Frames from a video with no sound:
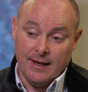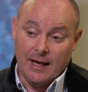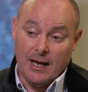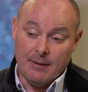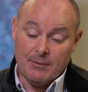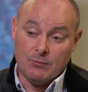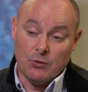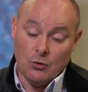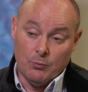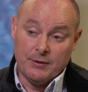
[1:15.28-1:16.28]
um, and
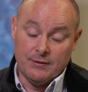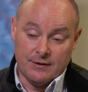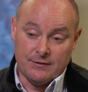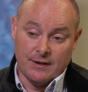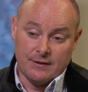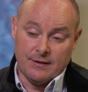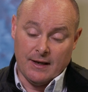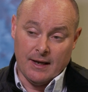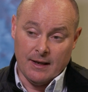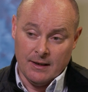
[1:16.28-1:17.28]
we're hoping that that
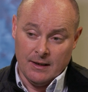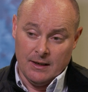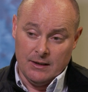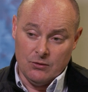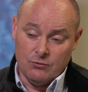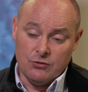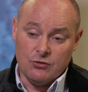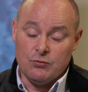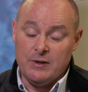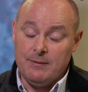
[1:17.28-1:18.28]
uh, you know that
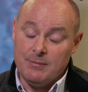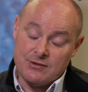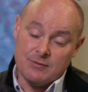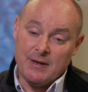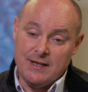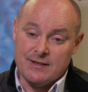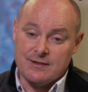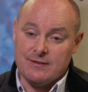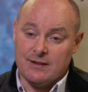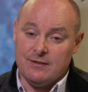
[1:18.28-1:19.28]
there's wee bits and
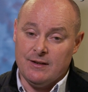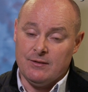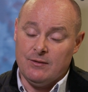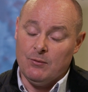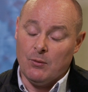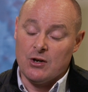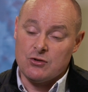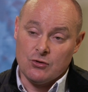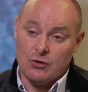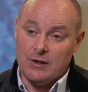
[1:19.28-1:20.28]
pieces that, that weren't
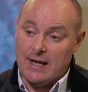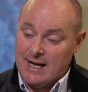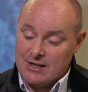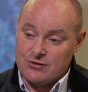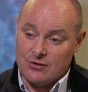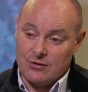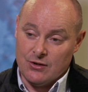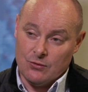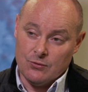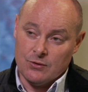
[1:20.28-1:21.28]
so good last year.
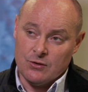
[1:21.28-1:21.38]
You know,